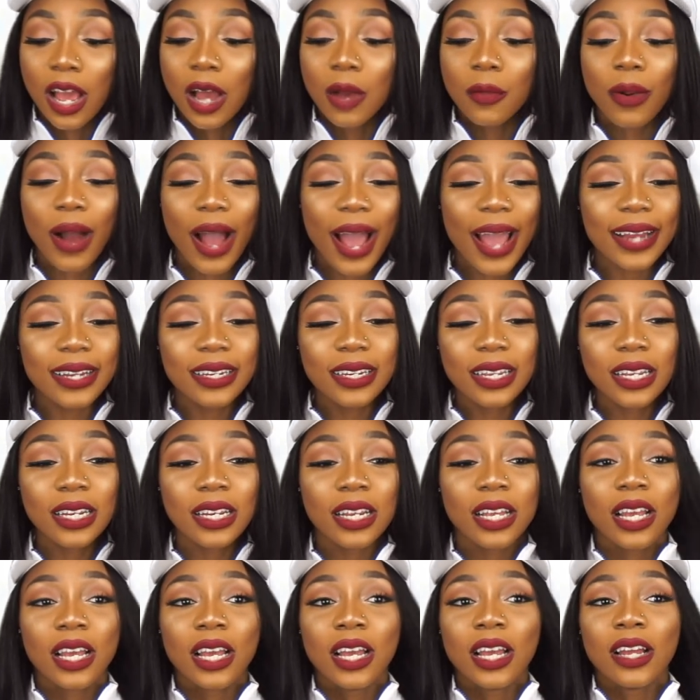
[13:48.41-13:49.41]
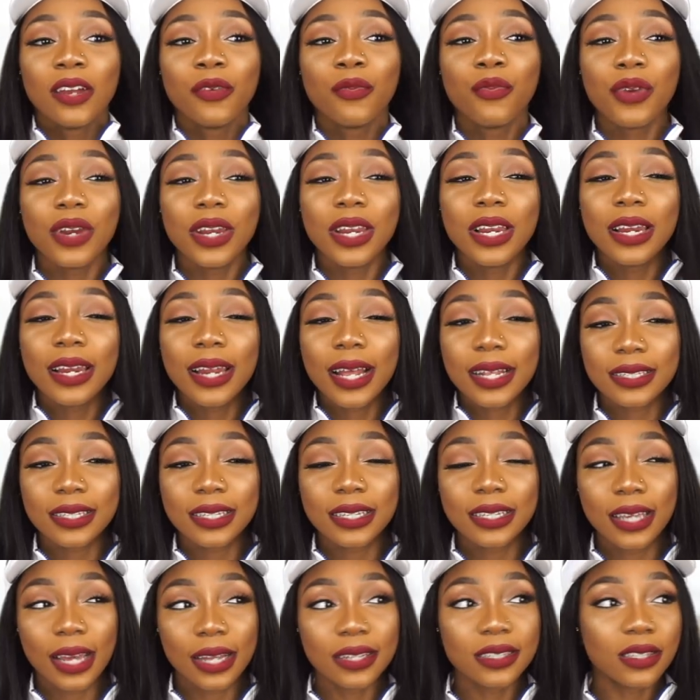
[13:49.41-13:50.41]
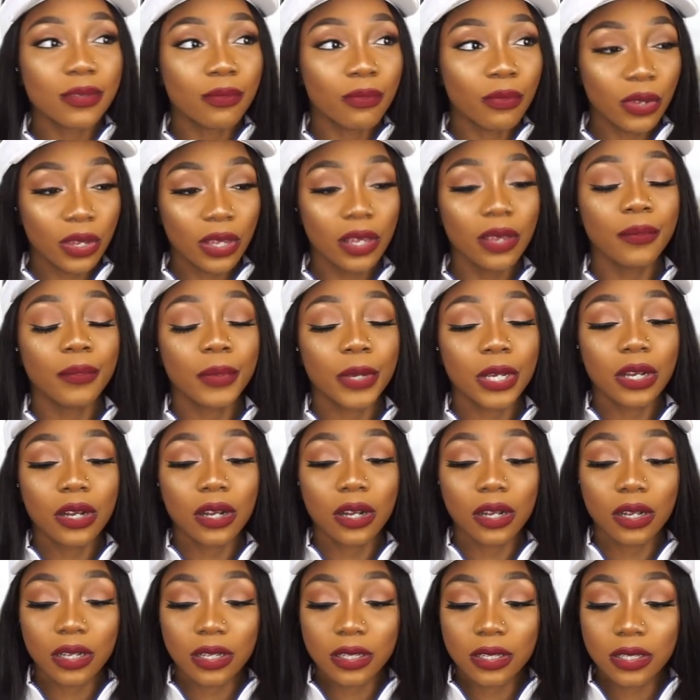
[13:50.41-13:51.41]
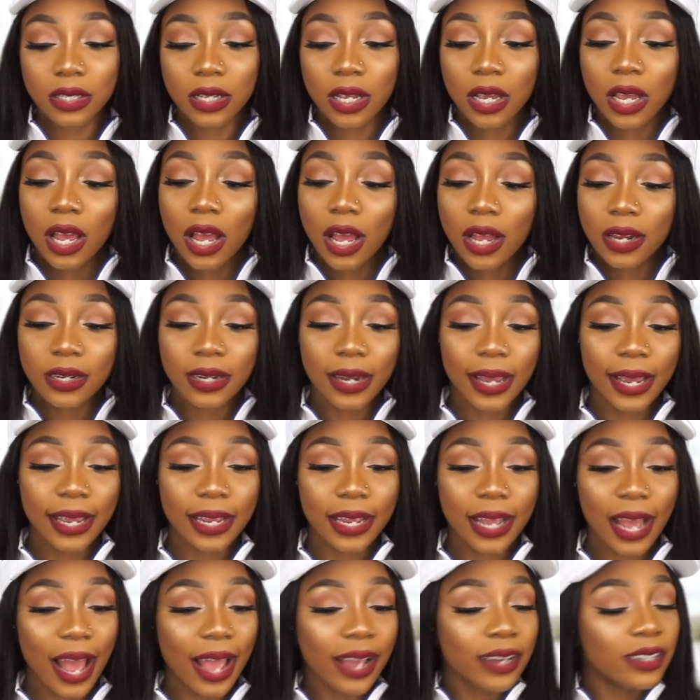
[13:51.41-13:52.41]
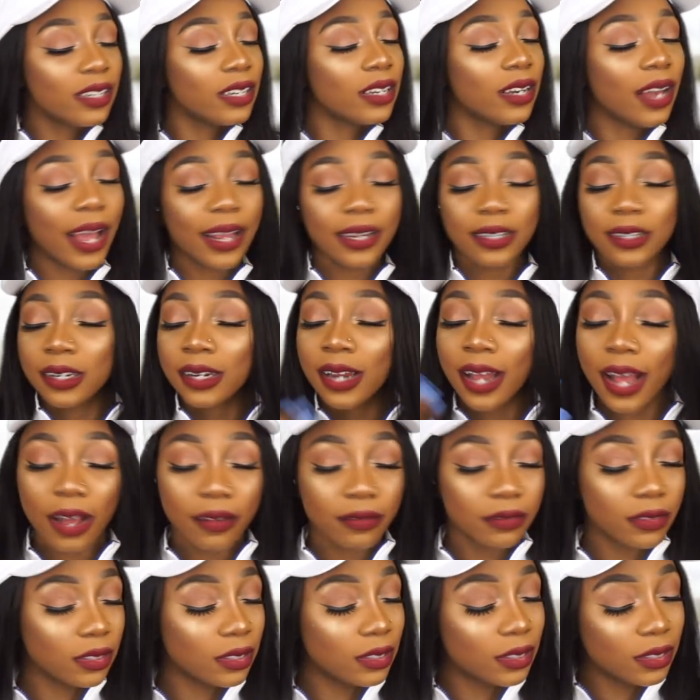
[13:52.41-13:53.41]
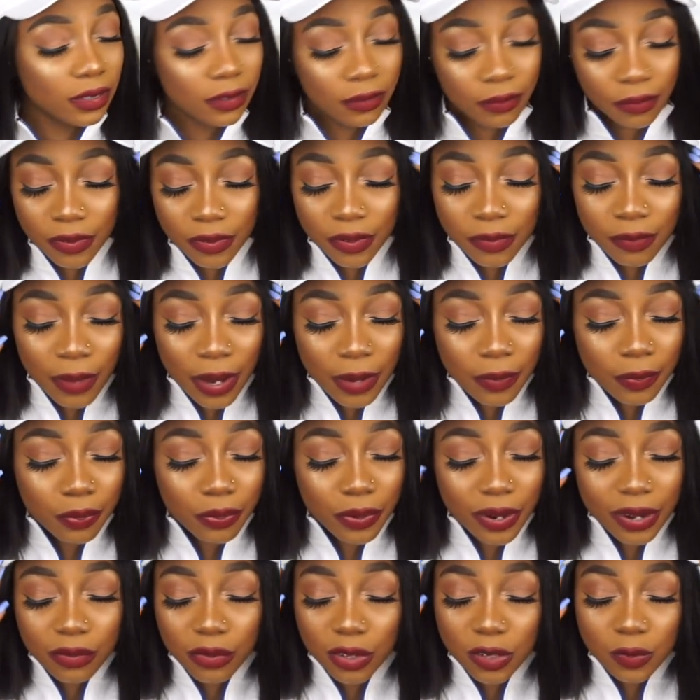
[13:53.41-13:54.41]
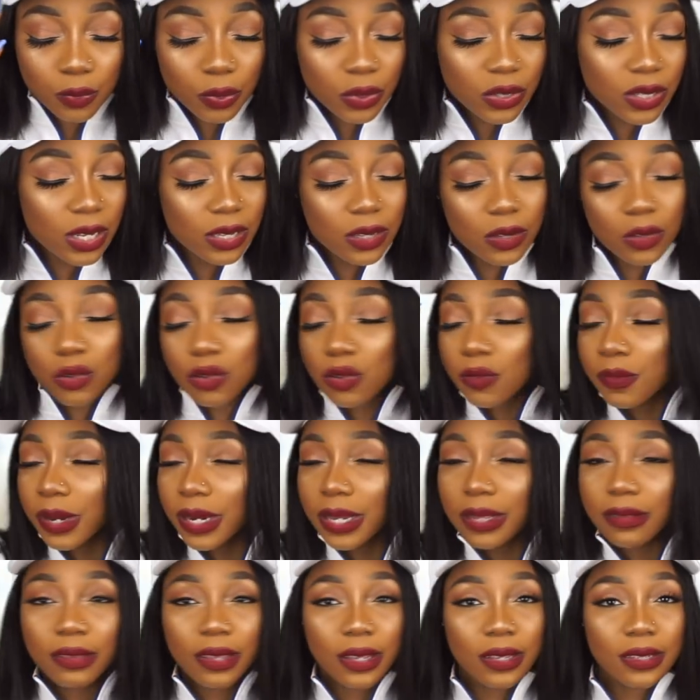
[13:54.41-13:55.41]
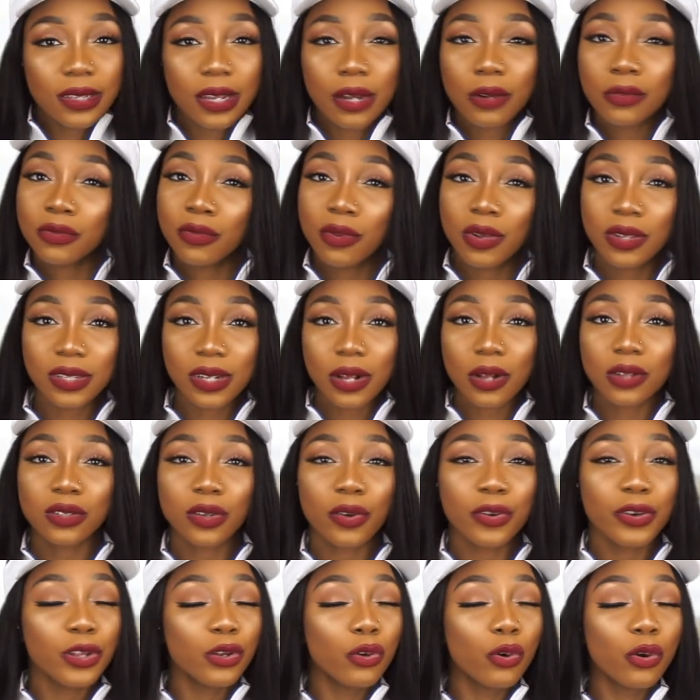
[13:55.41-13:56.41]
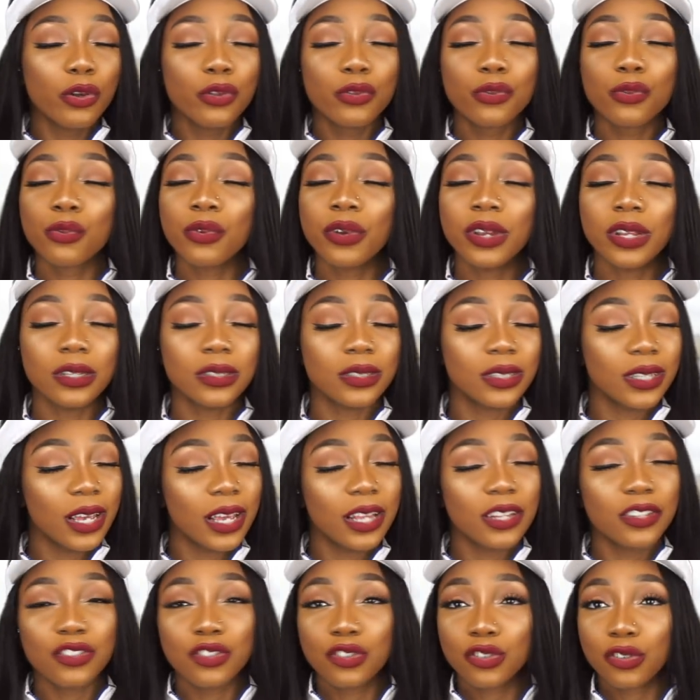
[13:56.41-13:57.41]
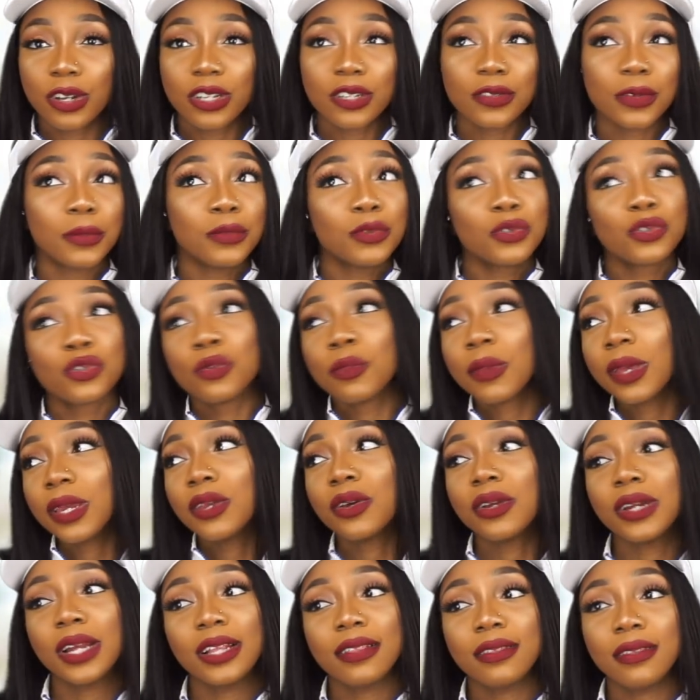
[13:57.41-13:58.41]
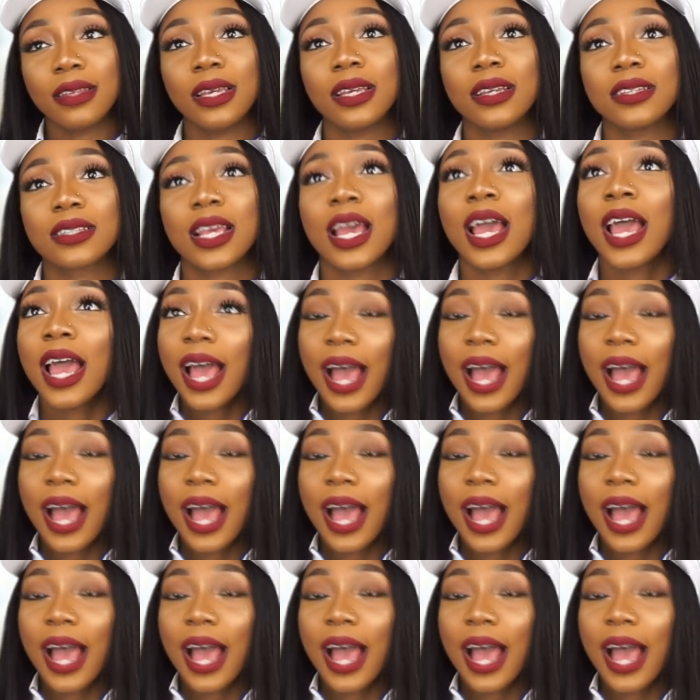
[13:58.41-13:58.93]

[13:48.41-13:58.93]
But I didn't really let it get me because like I didn't I didn't have the my brain was processing too many things at once. I was already going through intense stress from so many other things.